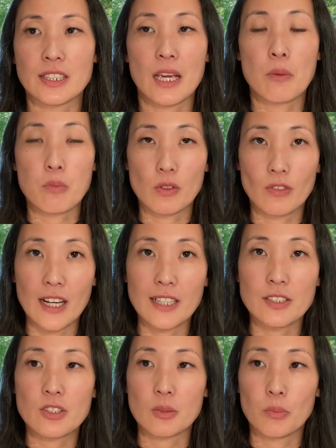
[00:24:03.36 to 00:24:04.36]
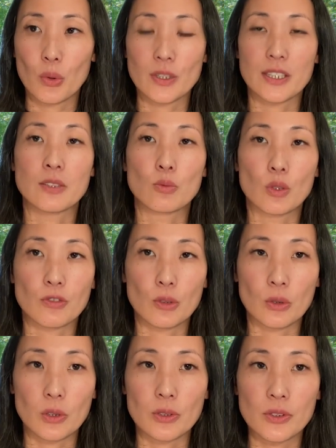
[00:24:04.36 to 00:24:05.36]
and can provide support and
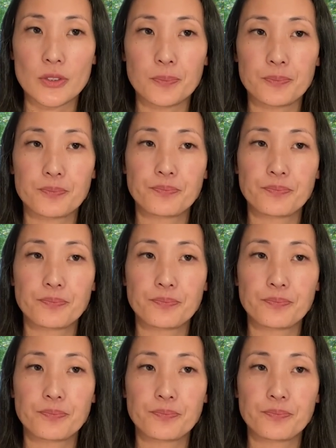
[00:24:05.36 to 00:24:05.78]
referrals.